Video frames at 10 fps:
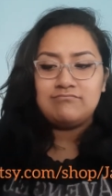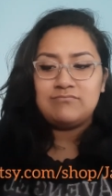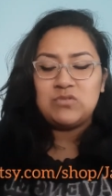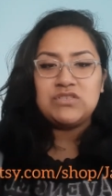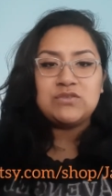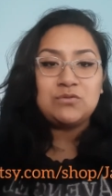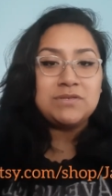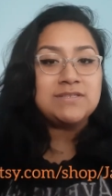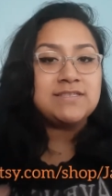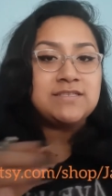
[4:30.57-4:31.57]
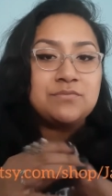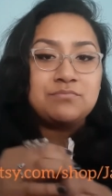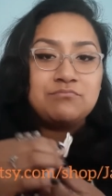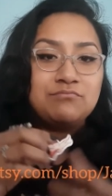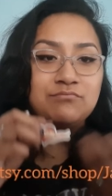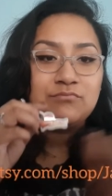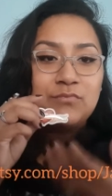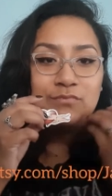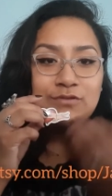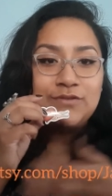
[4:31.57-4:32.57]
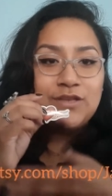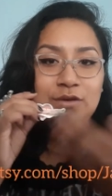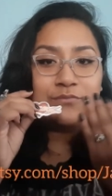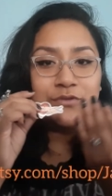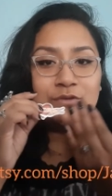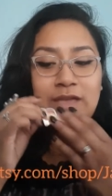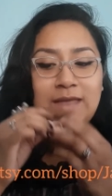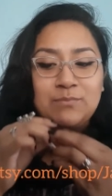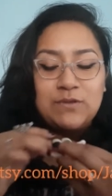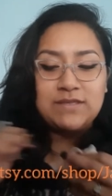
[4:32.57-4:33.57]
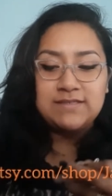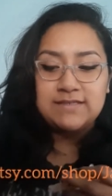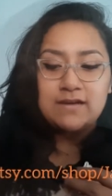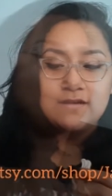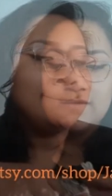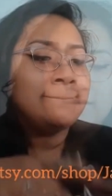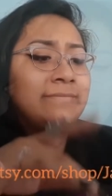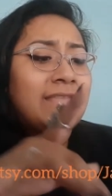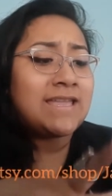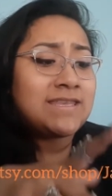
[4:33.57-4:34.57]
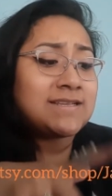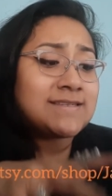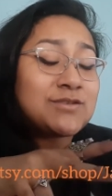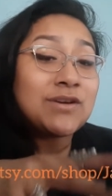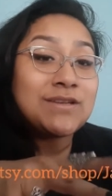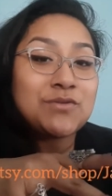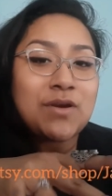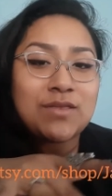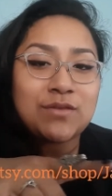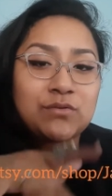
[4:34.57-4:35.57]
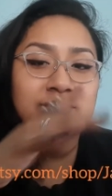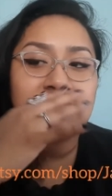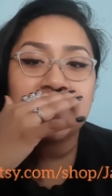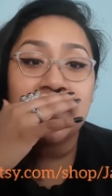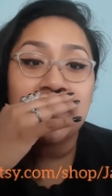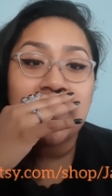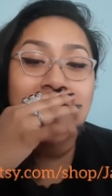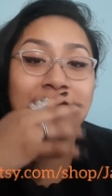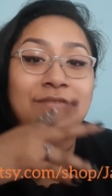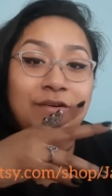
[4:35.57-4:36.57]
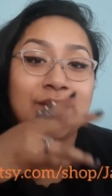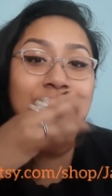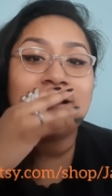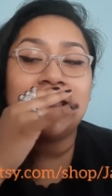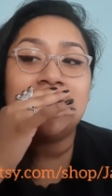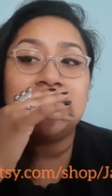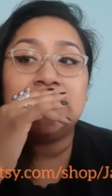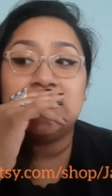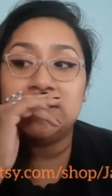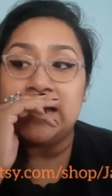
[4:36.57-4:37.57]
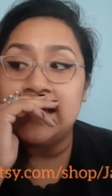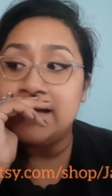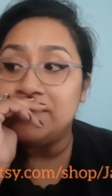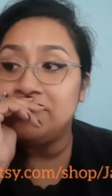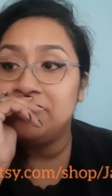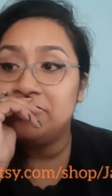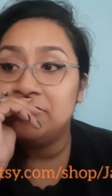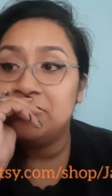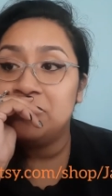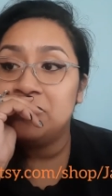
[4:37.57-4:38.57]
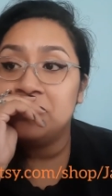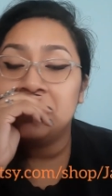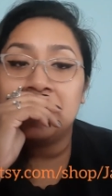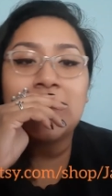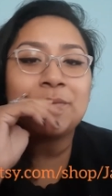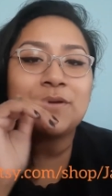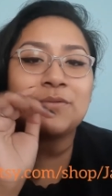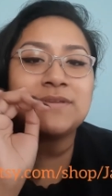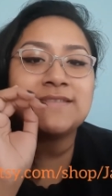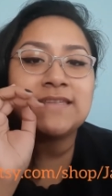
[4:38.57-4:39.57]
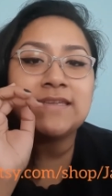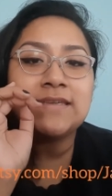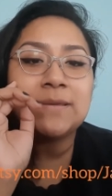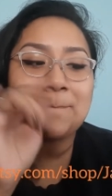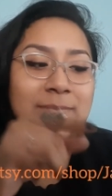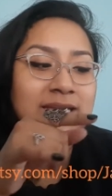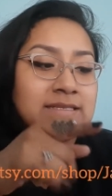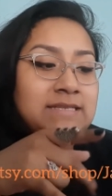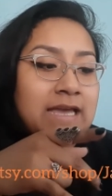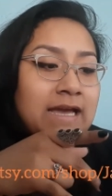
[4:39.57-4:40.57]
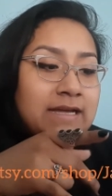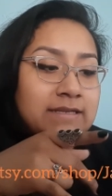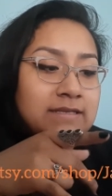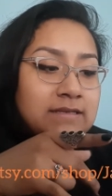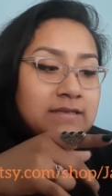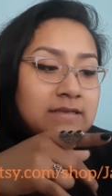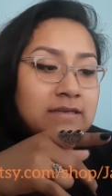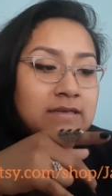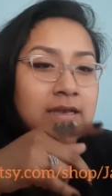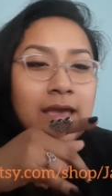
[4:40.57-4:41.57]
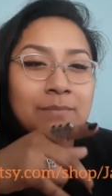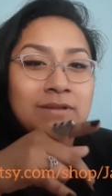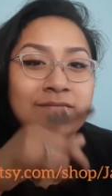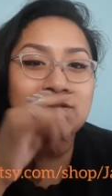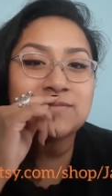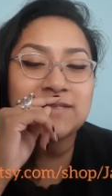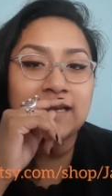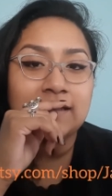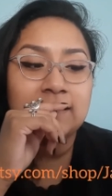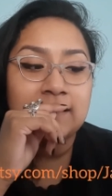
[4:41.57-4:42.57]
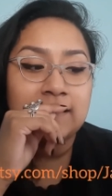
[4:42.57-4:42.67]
which is cool because these are, you know, you can put these there. And yes, I started trying those at a very young age. Um, I would always see my dad, I believe it was my dad,